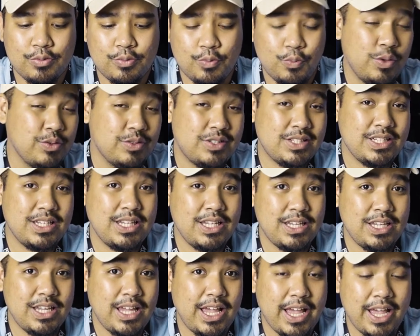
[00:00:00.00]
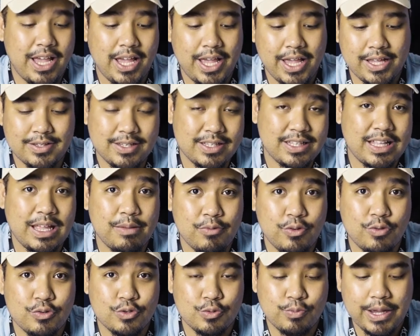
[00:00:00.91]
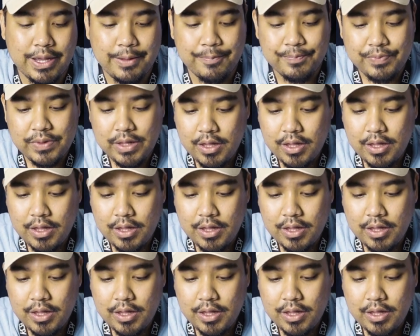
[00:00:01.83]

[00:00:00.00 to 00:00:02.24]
we'll see as the time goes by.